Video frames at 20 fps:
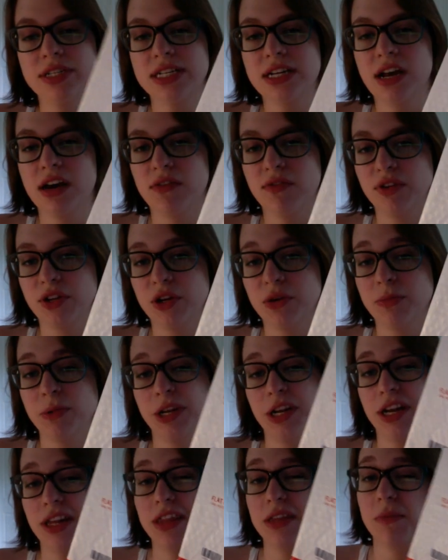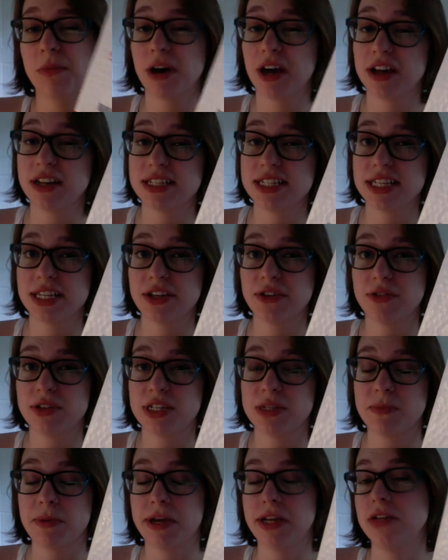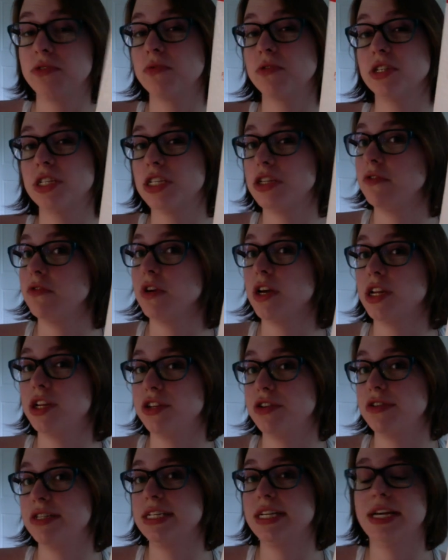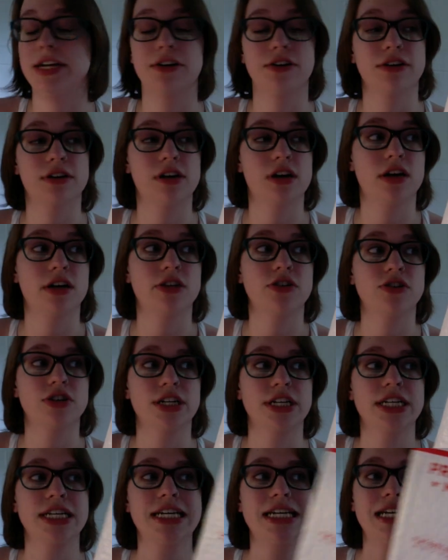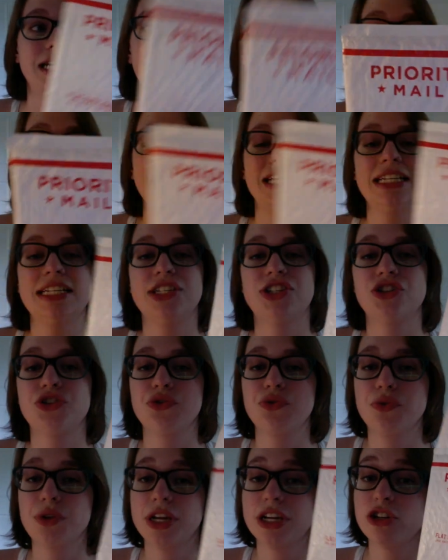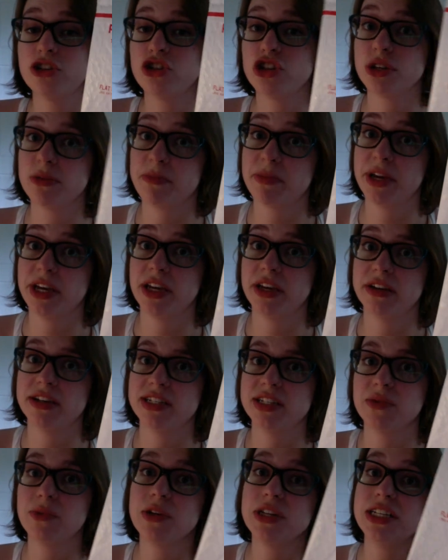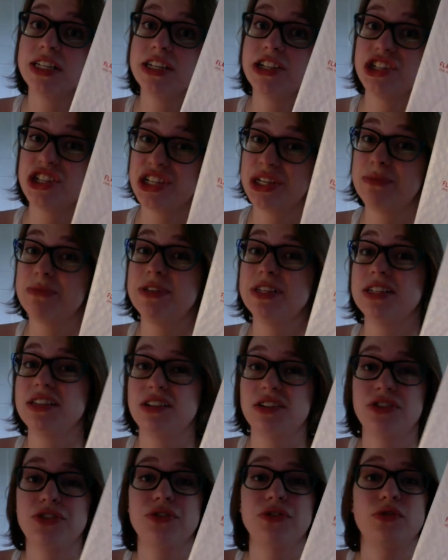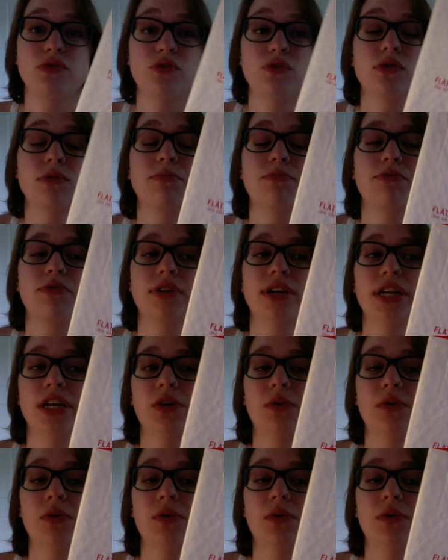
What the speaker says: an envelope and not the box that you expect once you've gotten used to Erin Condren, it is 2 days shipping. So once it ships, it's on your door pretty